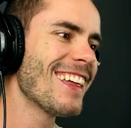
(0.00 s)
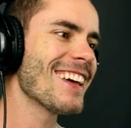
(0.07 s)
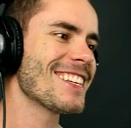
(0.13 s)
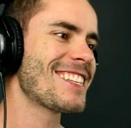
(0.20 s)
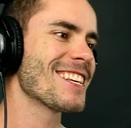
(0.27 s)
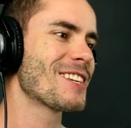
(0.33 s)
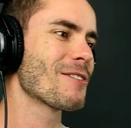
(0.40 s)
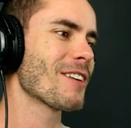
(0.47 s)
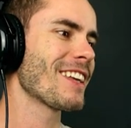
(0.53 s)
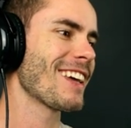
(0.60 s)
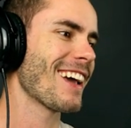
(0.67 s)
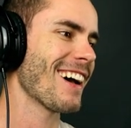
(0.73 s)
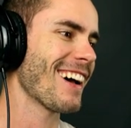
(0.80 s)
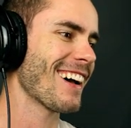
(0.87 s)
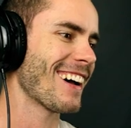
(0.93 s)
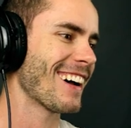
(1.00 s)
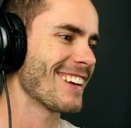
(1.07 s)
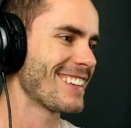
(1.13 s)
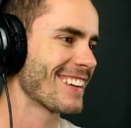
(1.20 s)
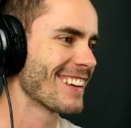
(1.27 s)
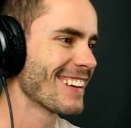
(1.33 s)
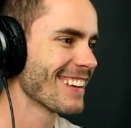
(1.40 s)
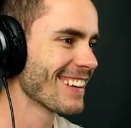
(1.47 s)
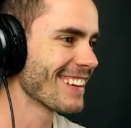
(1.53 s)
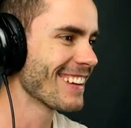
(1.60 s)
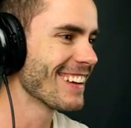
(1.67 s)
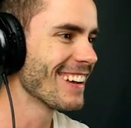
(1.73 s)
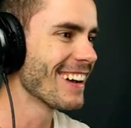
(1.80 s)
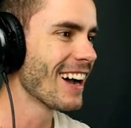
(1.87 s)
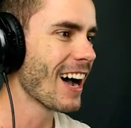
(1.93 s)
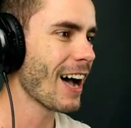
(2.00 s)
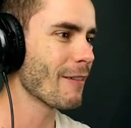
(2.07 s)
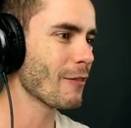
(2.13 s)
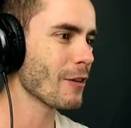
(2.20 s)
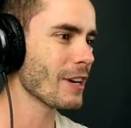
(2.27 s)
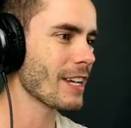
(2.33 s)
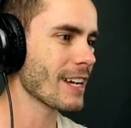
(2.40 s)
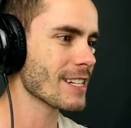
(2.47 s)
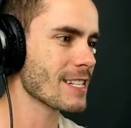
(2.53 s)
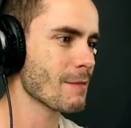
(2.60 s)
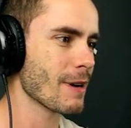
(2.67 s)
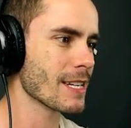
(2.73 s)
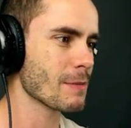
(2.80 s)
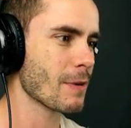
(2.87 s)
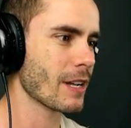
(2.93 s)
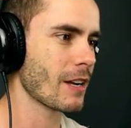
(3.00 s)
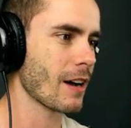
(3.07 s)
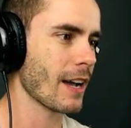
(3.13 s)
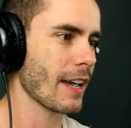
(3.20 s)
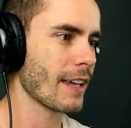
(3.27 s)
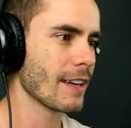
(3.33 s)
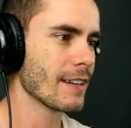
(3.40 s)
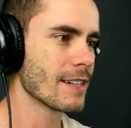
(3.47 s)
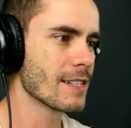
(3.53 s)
this is really hard. I've already customized my guy